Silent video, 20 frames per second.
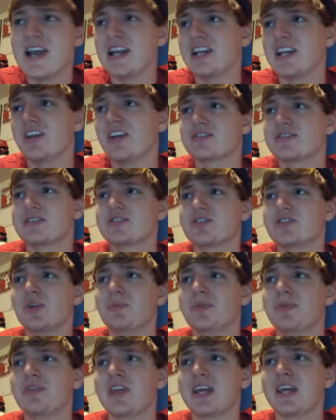And he does the
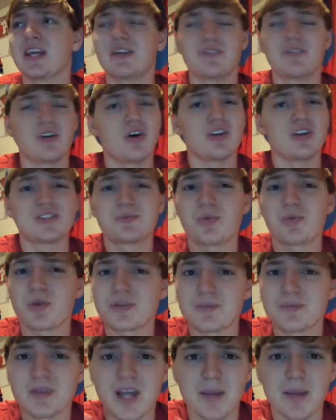stupid thing of the
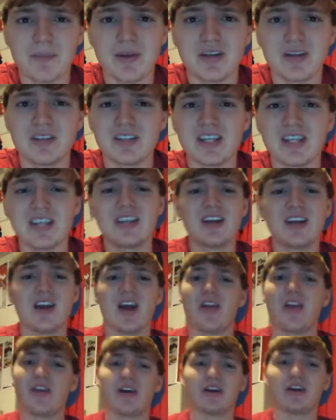unsportsmanlike penalty,
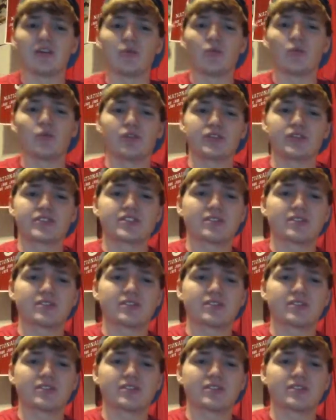the